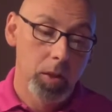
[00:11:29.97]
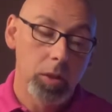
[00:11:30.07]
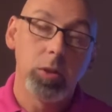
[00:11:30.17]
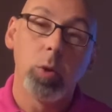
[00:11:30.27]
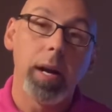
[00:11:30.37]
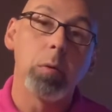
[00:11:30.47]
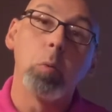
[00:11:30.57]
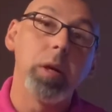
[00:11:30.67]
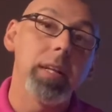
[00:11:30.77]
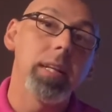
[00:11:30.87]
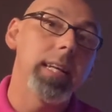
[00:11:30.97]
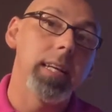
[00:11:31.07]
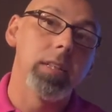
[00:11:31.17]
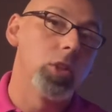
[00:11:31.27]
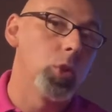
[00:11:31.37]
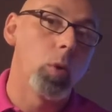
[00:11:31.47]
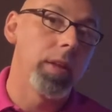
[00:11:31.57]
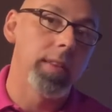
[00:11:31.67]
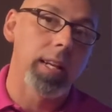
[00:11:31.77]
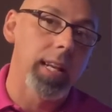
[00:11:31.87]
Do I really enjoy
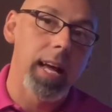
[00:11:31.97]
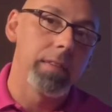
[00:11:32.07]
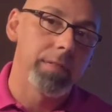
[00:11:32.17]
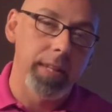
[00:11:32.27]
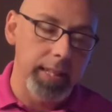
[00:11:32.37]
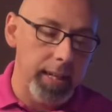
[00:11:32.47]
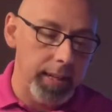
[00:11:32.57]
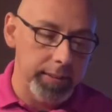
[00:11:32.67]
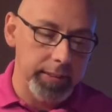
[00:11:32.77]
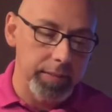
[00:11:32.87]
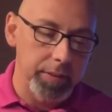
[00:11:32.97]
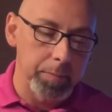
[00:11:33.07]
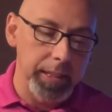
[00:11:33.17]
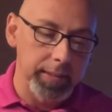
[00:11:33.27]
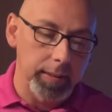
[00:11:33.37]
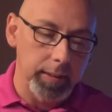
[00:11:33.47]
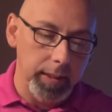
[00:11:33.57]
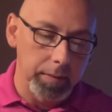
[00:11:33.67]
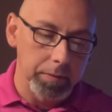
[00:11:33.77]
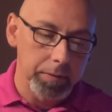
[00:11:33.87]
the life that God has given me to
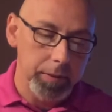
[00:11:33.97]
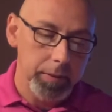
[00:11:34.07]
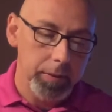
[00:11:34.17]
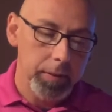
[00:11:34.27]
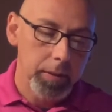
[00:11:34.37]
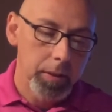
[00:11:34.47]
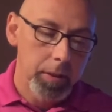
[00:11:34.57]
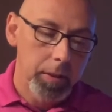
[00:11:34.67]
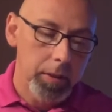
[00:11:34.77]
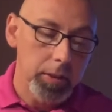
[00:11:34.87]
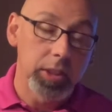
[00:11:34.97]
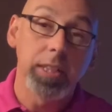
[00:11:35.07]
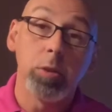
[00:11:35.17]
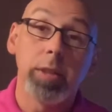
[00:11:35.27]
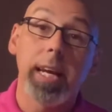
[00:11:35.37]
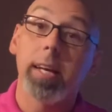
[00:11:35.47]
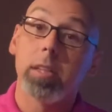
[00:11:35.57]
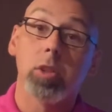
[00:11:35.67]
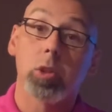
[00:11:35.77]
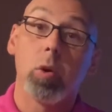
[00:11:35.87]
live? You see, you can't
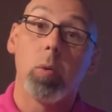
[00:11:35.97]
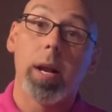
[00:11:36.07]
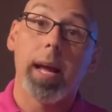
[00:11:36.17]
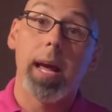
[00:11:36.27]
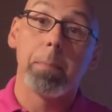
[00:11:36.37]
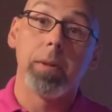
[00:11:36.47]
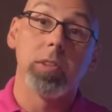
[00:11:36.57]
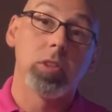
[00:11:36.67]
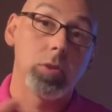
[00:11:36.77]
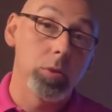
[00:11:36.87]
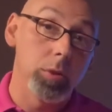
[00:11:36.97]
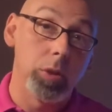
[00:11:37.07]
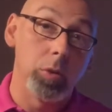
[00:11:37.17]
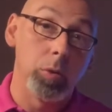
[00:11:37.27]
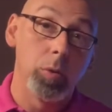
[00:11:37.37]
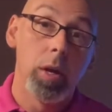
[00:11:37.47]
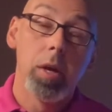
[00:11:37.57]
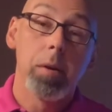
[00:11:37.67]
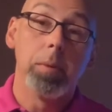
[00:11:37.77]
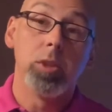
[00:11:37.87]
control what happens to you,
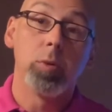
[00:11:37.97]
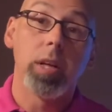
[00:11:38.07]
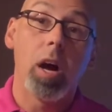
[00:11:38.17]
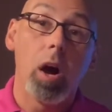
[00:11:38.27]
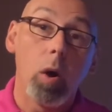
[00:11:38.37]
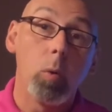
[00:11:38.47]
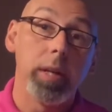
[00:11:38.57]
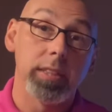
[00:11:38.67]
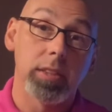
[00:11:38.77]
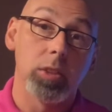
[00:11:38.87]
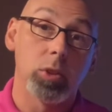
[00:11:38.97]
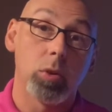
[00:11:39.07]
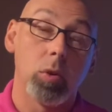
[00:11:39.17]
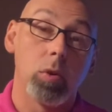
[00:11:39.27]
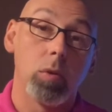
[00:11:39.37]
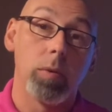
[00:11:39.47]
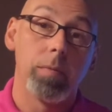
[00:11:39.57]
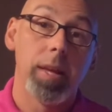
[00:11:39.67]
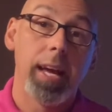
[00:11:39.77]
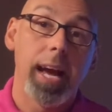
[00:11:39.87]
but you can always control
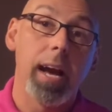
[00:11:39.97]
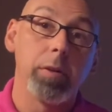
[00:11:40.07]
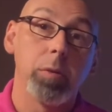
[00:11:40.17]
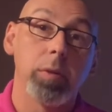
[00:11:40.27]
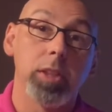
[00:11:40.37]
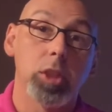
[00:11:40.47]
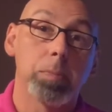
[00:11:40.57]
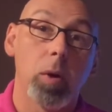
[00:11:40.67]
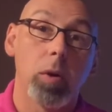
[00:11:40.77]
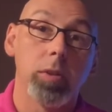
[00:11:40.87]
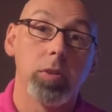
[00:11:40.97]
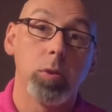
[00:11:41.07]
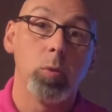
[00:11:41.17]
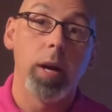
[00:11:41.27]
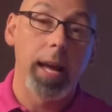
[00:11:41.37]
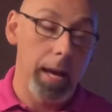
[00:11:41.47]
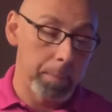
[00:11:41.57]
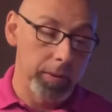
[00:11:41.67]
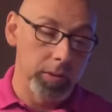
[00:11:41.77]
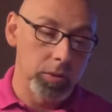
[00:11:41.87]
how you respond to what
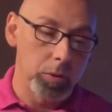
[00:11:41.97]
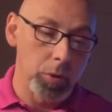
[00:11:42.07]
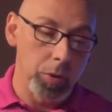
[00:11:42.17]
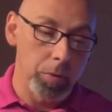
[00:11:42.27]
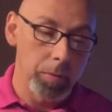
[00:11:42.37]
happens to you.